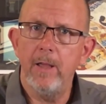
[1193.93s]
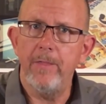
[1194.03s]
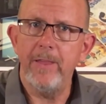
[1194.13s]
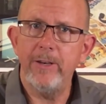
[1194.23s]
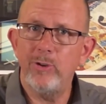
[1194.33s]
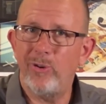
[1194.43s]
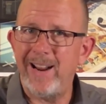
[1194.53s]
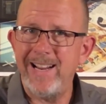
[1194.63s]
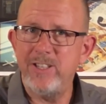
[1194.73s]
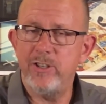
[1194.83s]
then your
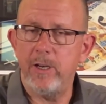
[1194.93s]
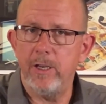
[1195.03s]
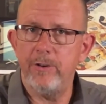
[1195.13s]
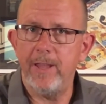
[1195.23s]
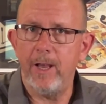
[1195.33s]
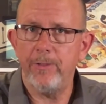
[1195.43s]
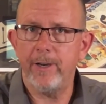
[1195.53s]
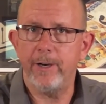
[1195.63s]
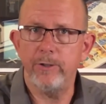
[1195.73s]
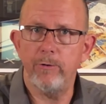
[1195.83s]
agent under the
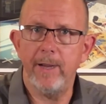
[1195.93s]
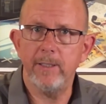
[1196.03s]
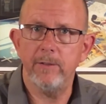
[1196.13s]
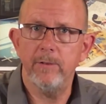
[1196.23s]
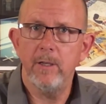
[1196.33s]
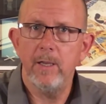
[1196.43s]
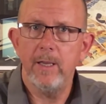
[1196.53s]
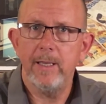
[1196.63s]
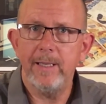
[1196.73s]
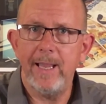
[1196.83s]
healthcare directive
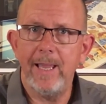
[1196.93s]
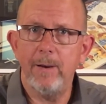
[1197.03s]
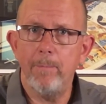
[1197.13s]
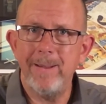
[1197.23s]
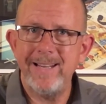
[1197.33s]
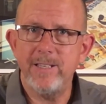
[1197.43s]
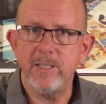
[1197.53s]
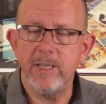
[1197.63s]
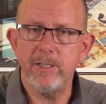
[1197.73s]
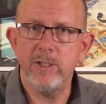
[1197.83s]
can make
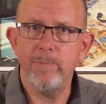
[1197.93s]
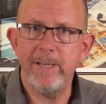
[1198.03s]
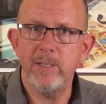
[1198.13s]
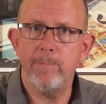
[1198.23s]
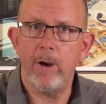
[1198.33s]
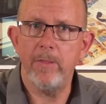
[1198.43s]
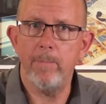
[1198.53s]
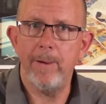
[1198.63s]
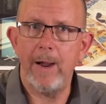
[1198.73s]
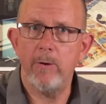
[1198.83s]
decisions based upon the
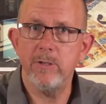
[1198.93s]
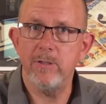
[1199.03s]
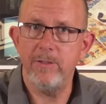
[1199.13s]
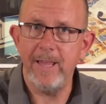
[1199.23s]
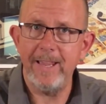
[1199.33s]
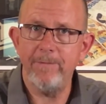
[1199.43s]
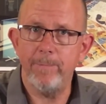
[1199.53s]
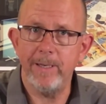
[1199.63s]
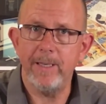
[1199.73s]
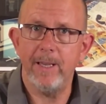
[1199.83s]
powers they've
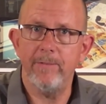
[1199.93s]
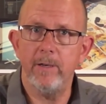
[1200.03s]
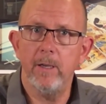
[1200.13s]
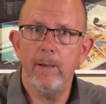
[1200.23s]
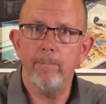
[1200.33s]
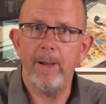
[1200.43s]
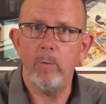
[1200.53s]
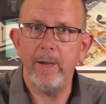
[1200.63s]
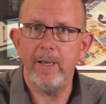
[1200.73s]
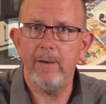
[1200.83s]
been given by
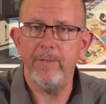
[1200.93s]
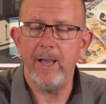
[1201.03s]
way of the